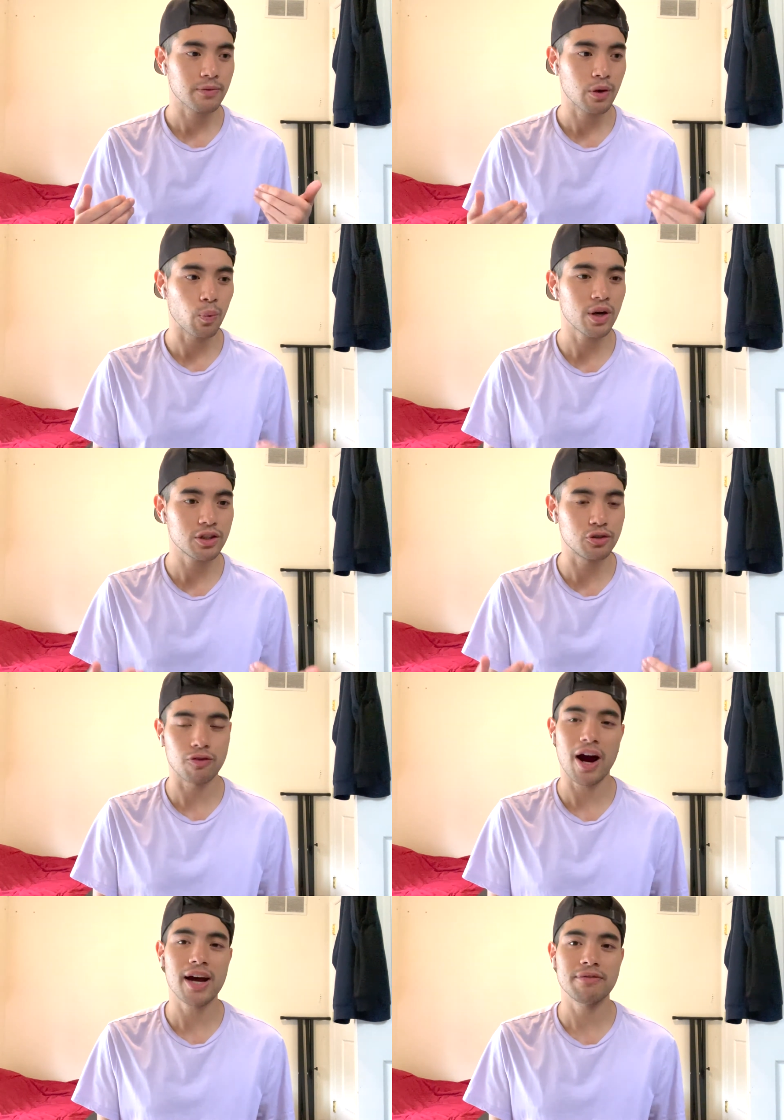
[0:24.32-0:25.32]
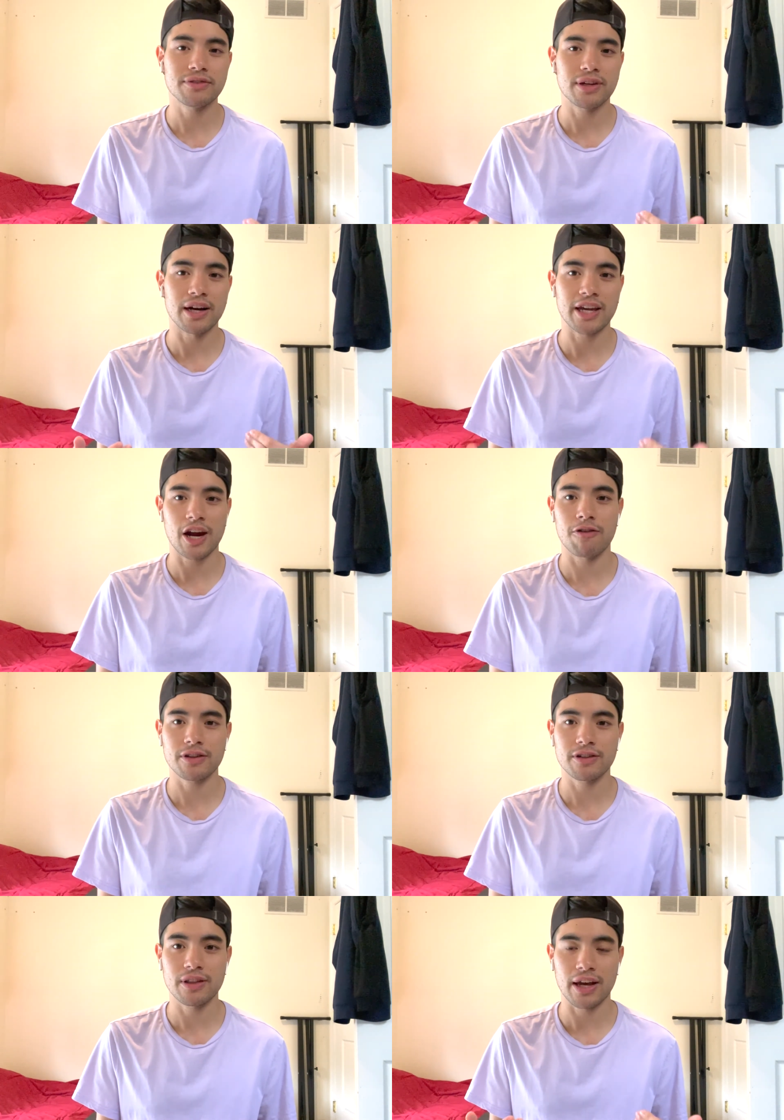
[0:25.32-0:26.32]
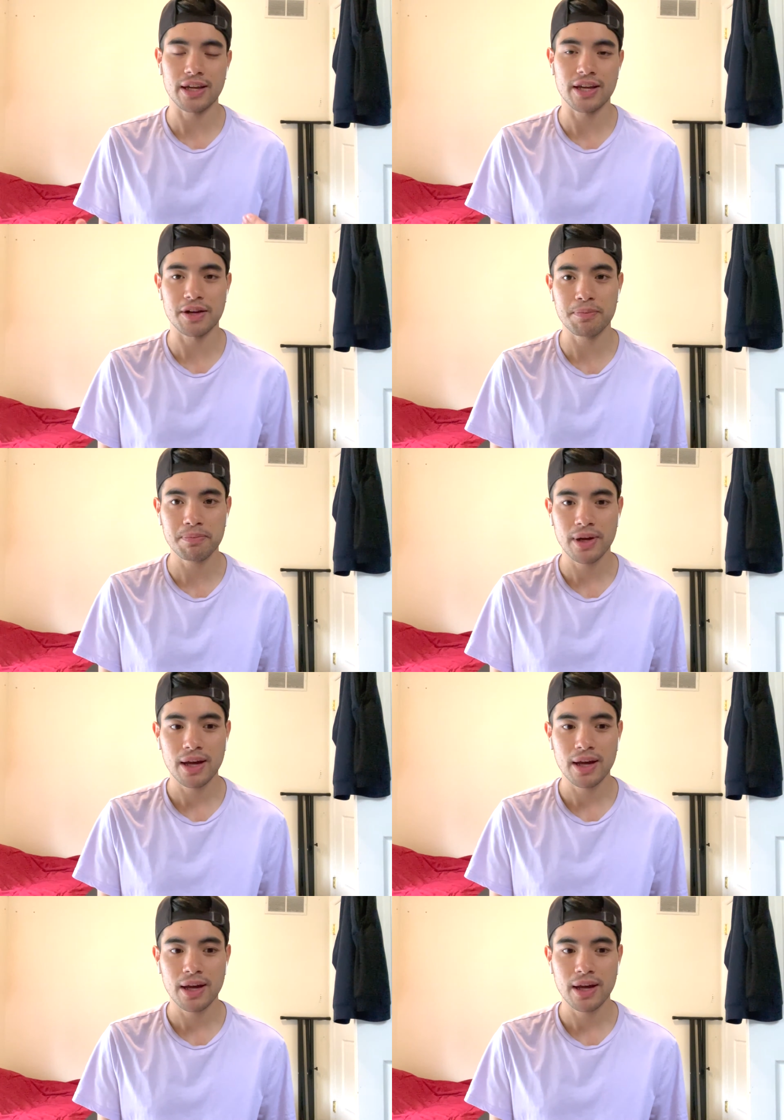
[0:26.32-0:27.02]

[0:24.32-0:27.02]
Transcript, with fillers: what drives a character like him?